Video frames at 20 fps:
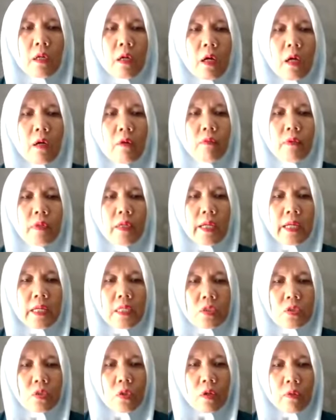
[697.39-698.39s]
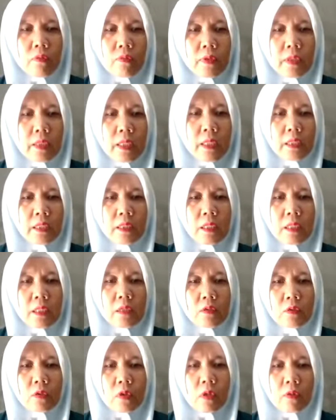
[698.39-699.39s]
of the extrovert and the
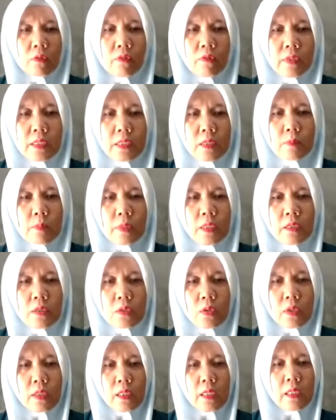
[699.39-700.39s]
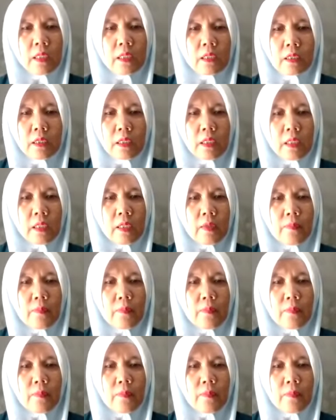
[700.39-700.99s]
introvert personality.